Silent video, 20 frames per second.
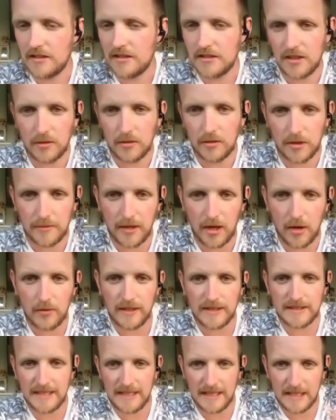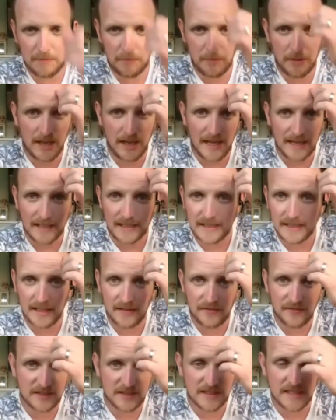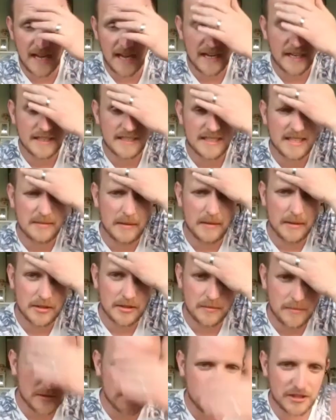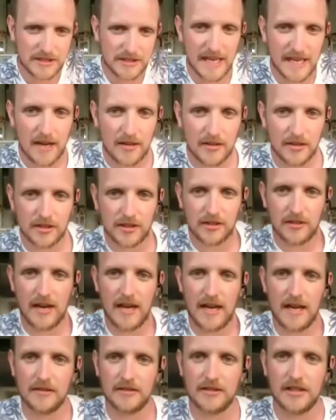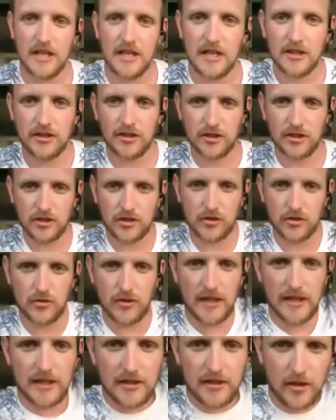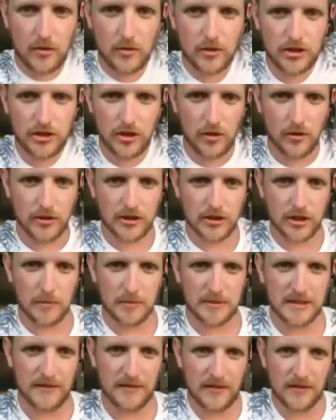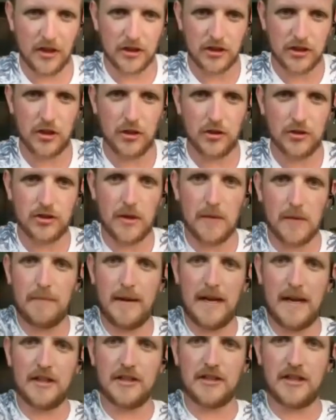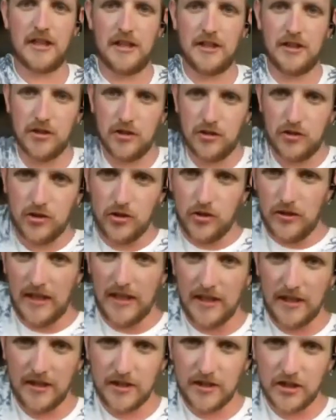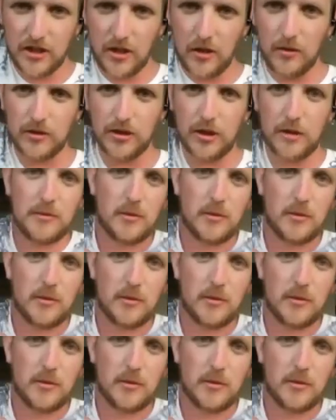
So we're going to be going into these plank lifts next. Now, so I'm going to down on the ground. Just drilling those shoulders up as if you've got 2 dumbbells and you're just drilling the shoulder up